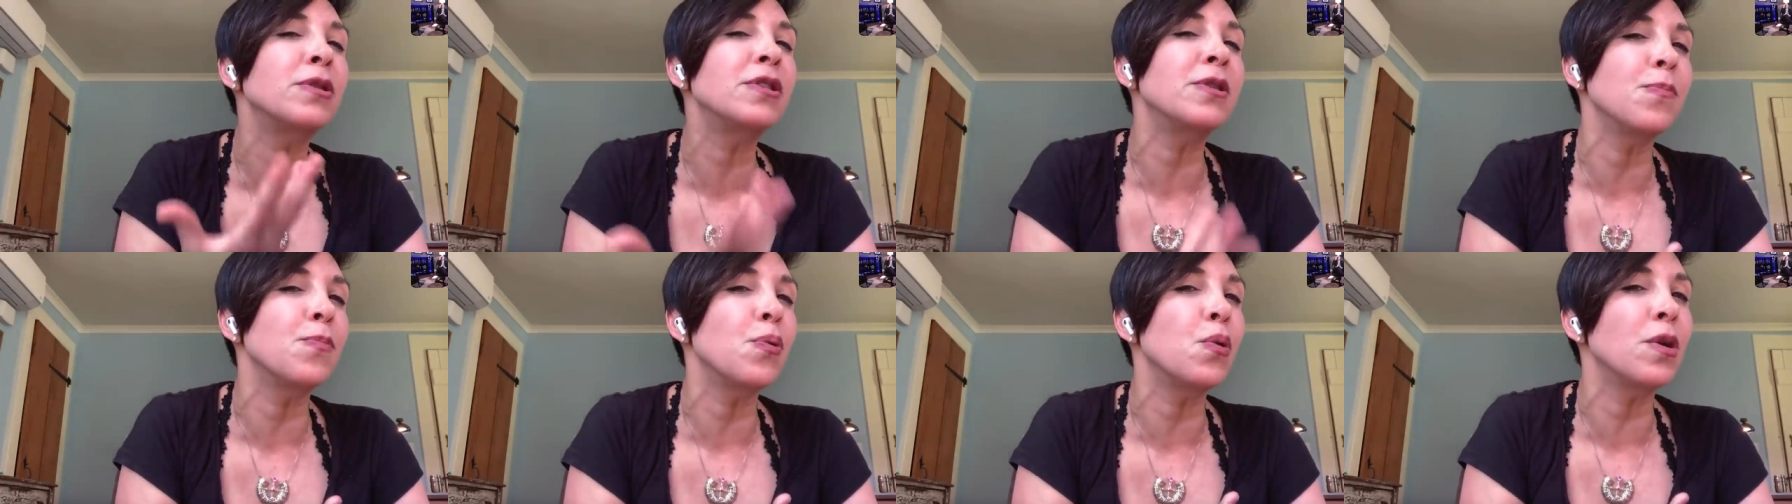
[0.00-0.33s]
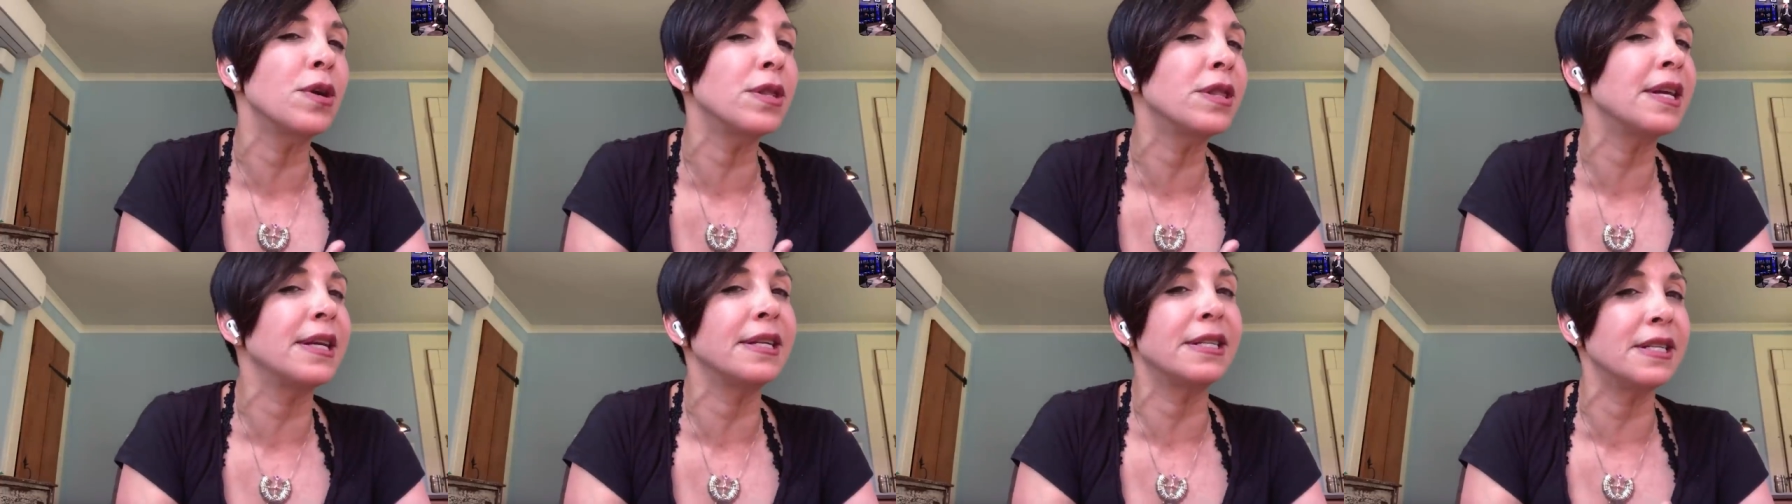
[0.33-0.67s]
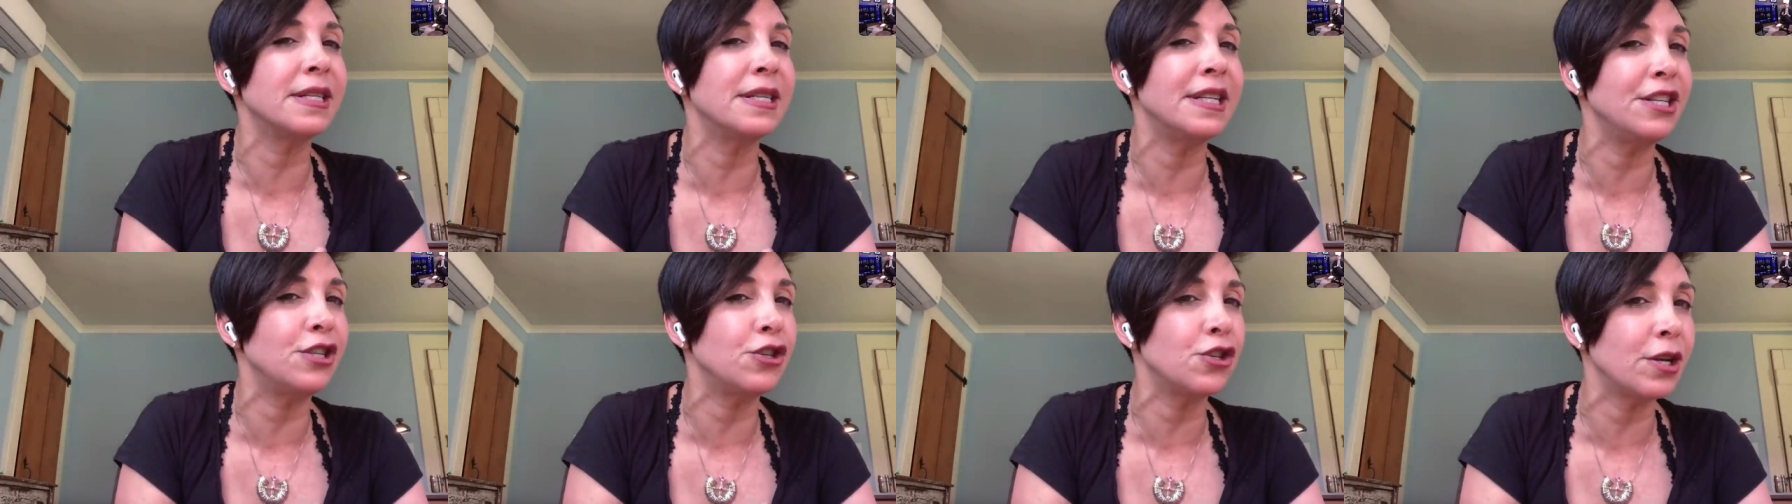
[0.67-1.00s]
important thing to
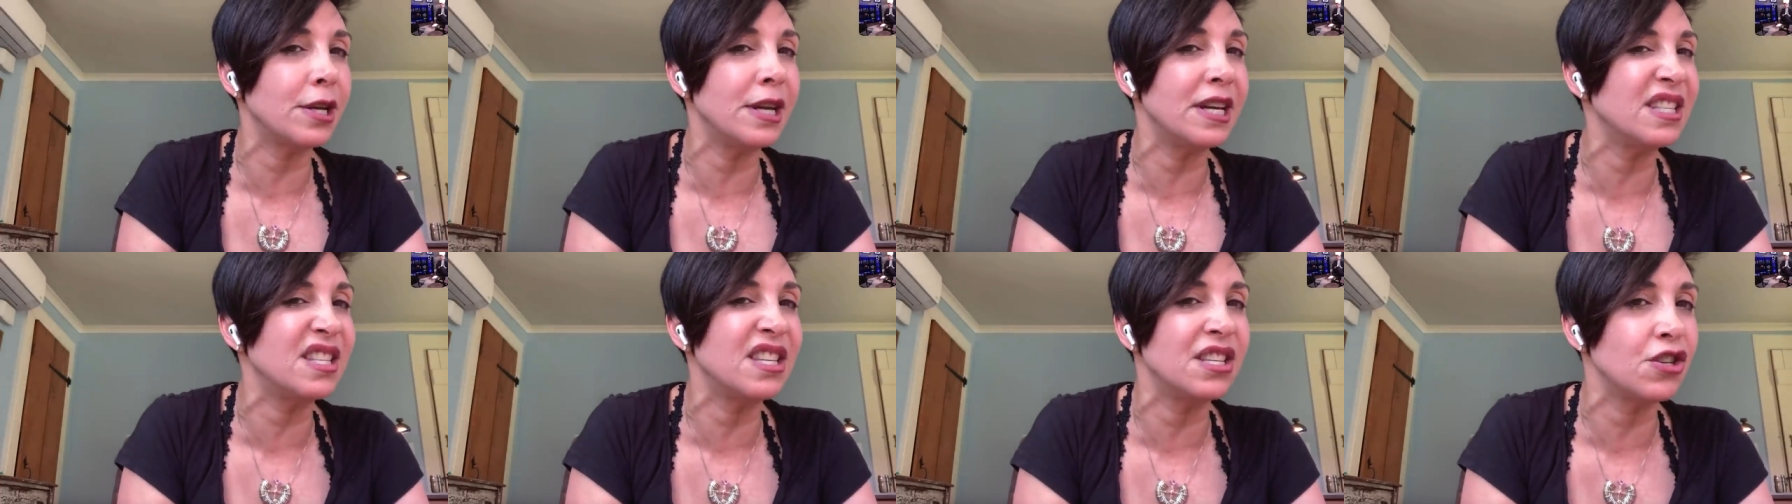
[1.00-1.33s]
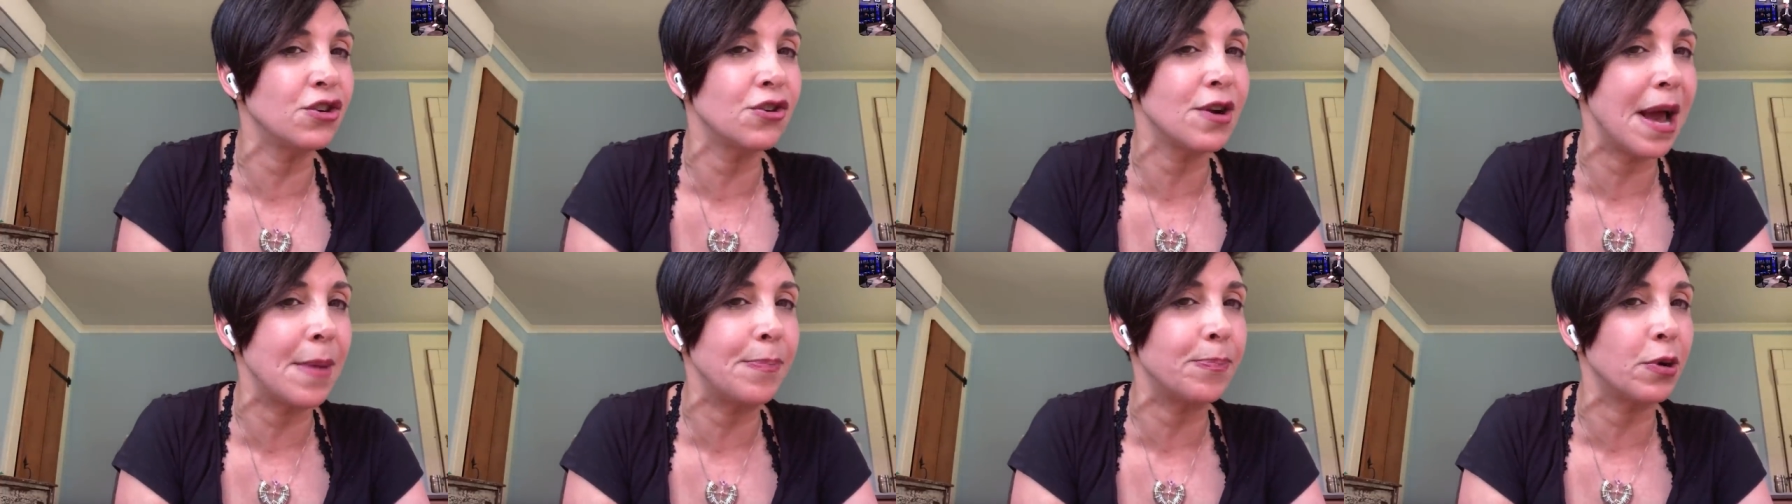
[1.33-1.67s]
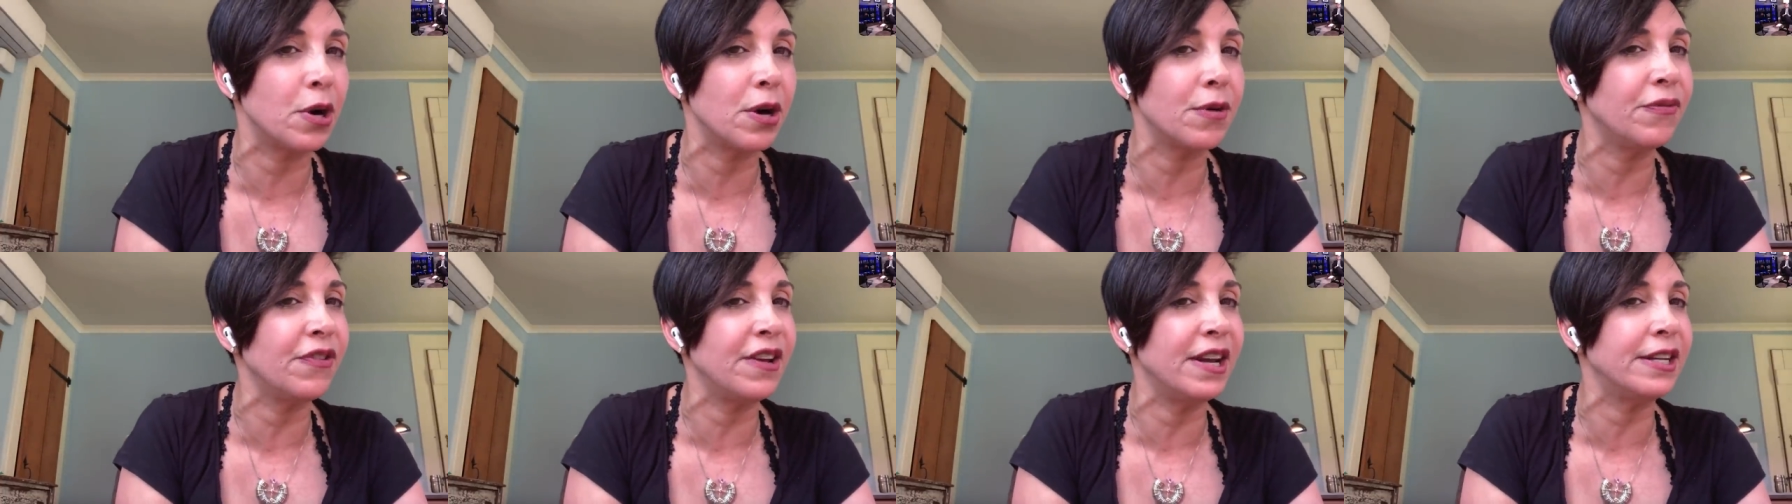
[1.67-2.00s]
teach your kids is you're not
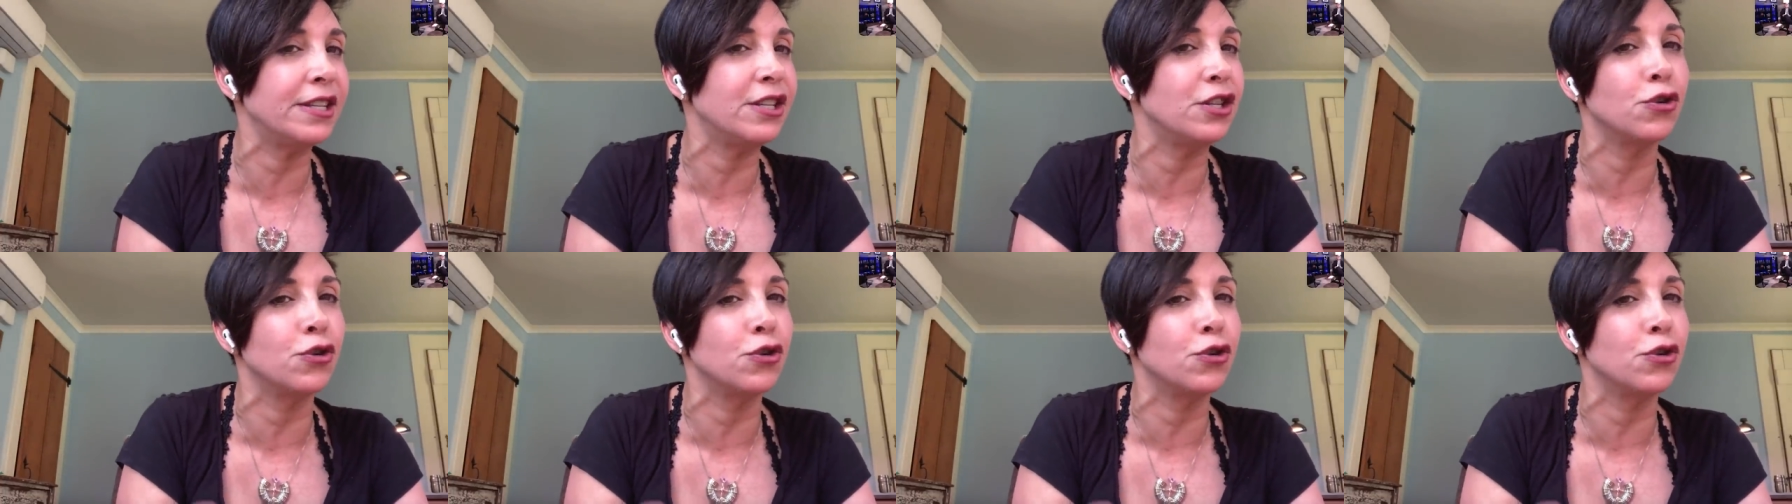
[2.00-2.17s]
perfect.